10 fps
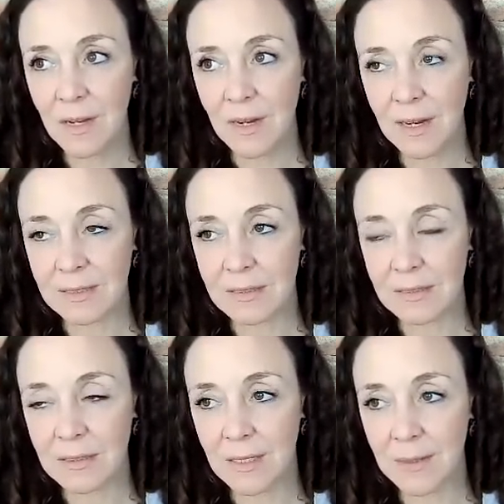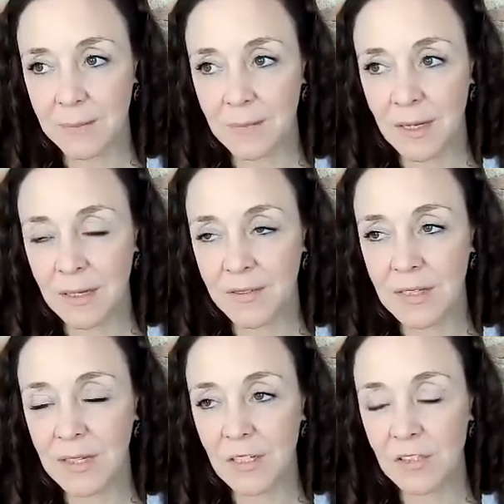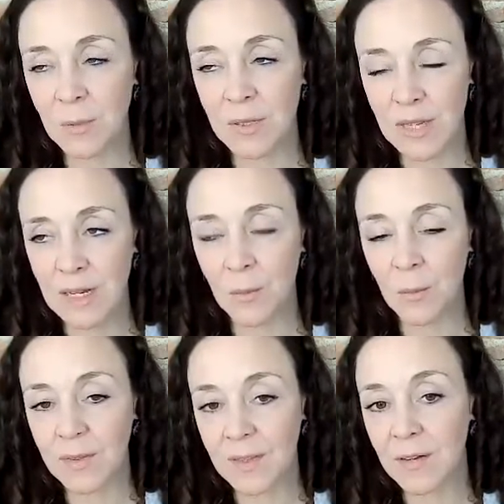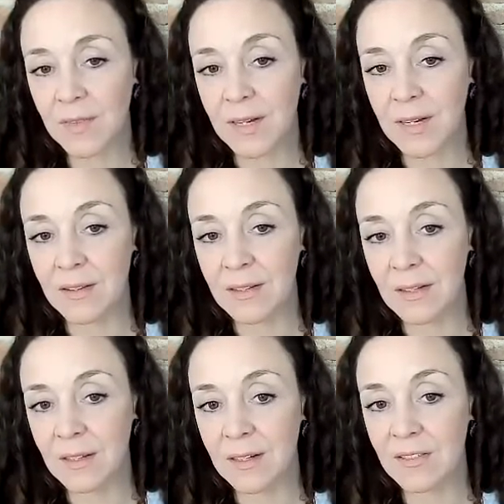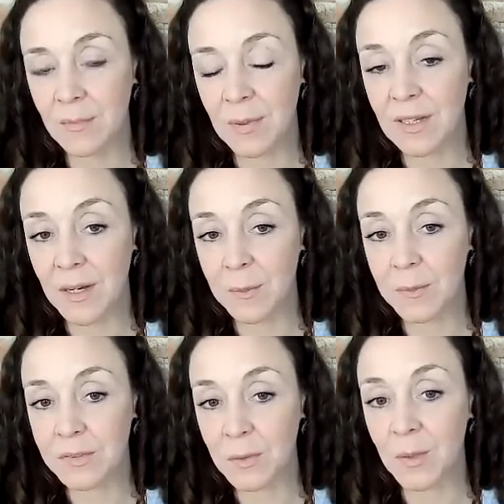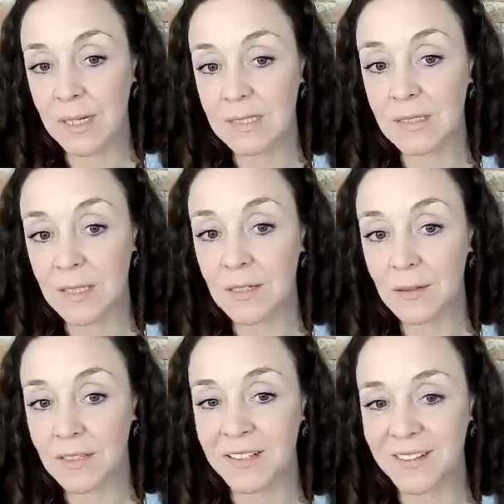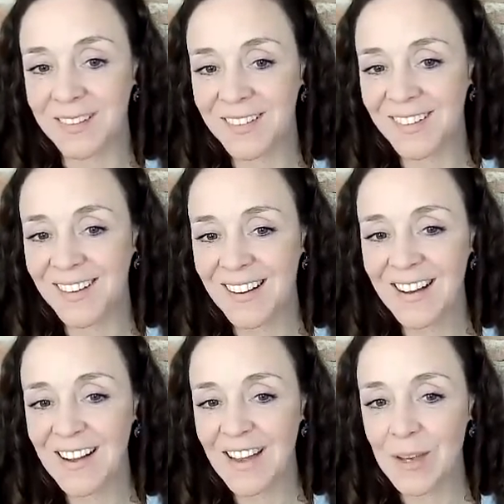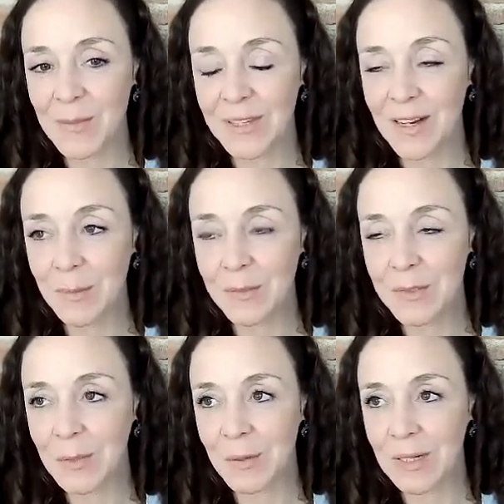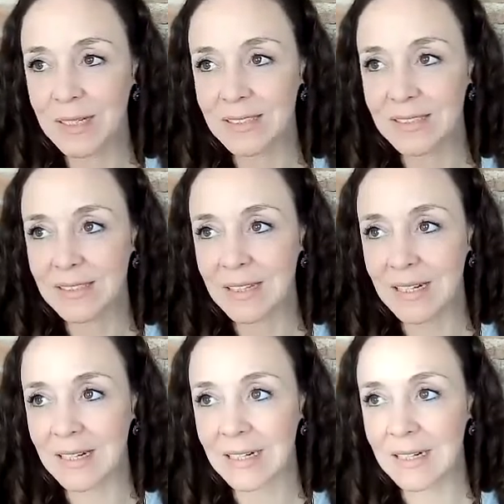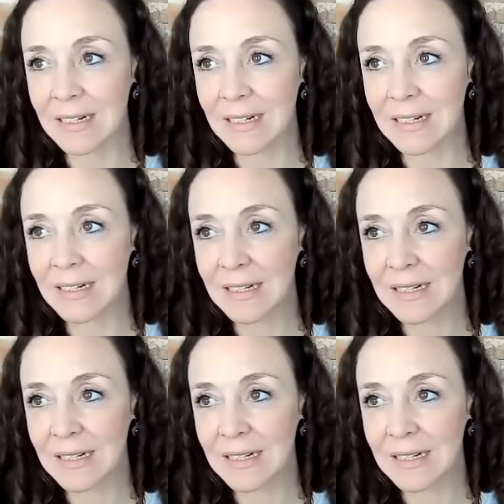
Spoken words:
And I think actually without that, life becomes quite dull. It becomes quite I